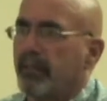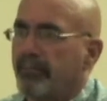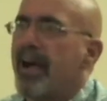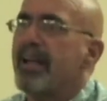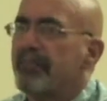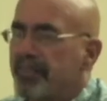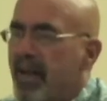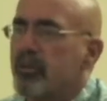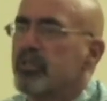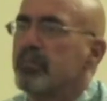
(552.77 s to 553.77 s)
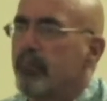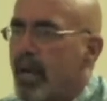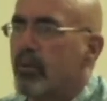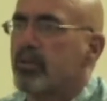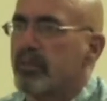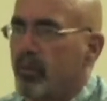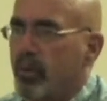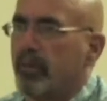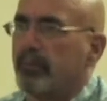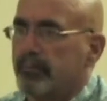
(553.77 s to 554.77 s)
5,000 barrels of
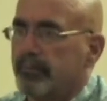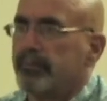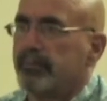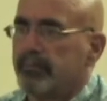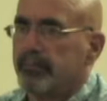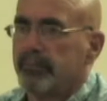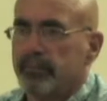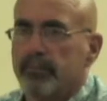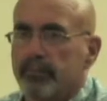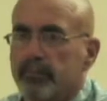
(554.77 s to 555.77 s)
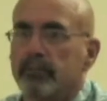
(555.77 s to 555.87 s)
oil. Per day?